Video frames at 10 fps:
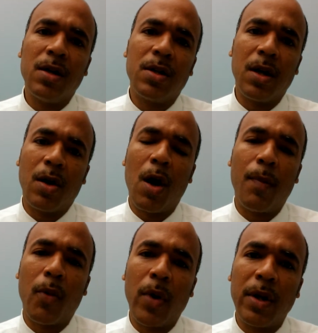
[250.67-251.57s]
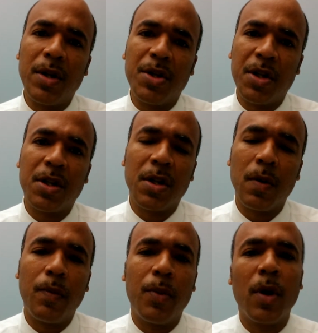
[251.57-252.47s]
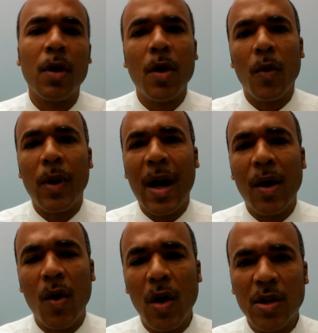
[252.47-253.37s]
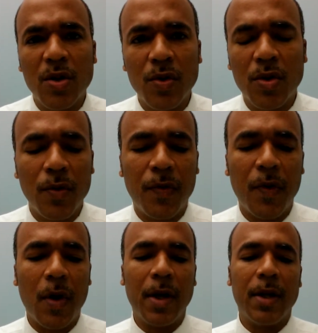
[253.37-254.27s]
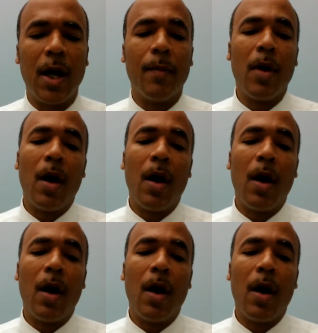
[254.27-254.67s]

to incorporate the gist of the book without going too far in depth.